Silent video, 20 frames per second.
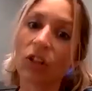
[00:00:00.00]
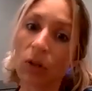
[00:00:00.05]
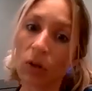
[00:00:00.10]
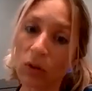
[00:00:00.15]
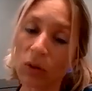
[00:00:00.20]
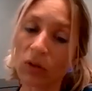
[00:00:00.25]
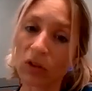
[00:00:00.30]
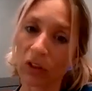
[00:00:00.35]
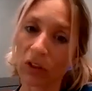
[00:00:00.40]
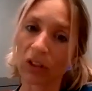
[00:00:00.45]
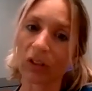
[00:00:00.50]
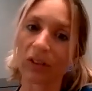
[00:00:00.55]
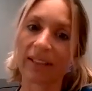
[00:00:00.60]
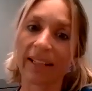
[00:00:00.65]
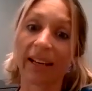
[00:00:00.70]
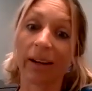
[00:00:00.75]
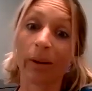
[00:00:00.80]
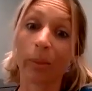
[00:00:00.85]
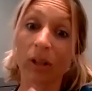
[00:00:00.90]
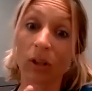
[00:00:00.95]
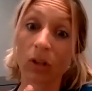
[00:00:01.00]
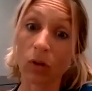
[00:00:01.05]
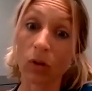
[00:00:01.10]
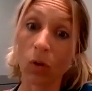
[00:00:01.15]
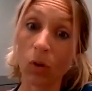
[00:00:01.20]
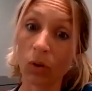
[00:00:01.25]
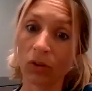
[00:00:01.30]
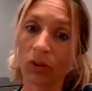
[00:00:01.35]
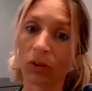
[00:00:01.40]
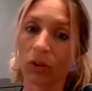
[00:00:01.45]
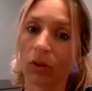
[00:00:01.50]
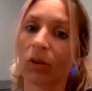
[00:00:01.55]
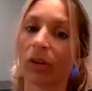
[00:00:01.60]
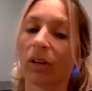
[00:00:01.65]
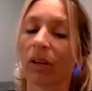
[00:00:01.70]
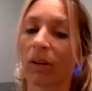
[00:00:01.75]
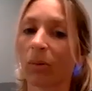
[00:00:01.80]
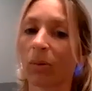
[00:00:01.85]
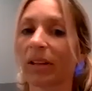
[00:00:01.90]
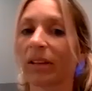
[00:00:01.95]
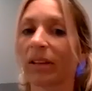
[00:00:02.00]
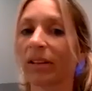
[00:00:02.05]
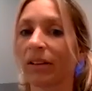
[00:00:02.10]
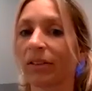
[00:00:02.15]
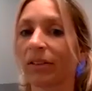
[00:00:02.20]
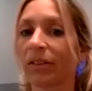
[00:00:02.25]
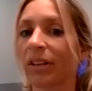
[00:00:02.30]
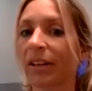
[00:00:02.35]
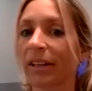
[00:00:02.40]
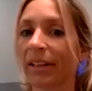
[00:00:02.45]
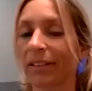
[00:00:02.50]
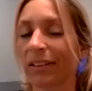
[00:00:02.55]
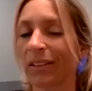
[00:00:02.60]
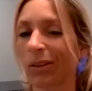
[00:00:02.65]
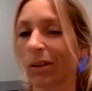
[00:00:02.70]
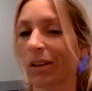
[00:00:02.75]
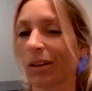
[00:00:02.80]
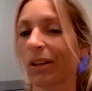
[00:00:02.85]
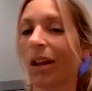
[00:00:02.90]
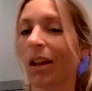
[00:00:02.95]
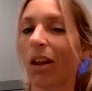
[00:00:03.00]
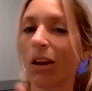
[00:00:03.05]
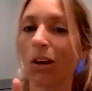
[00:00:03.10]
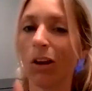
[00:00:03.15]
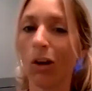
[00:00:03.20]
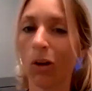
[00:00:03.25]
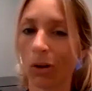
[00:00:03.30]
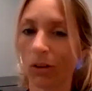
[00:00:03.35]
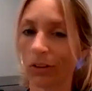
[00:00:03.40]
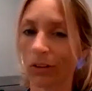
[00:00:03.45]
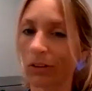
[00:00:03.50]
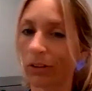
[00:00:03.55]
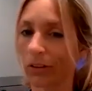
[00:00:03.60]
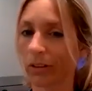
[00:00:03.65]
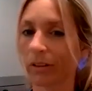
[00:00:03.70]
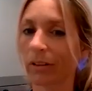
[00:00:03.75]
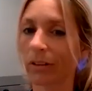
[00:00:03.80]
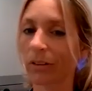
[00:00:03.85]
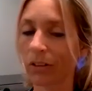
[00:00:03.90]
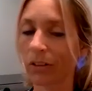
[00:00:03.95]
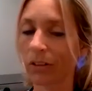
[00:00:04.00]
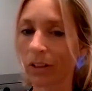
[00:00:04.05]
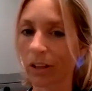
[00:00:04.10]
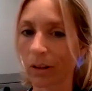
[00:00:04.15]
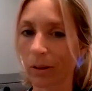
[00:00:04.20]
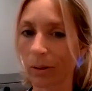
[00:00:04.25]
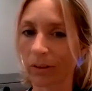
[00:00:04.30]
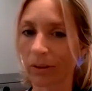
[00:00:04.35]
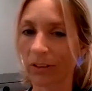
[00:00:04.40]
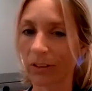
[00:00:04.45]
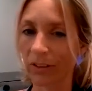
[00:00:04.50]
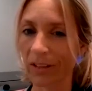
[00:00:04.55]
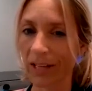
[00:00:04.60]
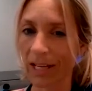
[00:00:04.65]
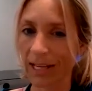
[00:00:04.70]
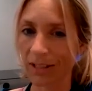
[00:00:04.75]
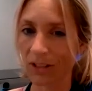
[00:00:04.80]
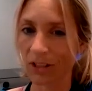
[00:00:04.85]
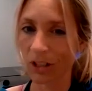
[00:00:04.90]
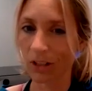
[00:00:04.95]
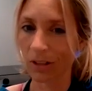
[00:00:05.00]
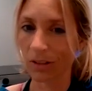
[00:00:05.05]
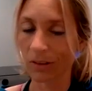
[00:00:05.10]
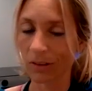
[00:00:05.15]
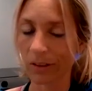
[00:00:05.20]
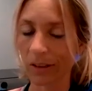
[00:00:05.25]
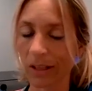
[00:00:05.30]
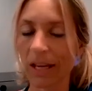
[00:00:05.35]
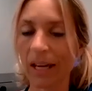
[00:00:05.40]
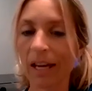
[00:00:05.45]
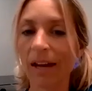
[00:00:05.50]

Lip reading: you do to help your dog with arthritis? Lots. So stay tuned.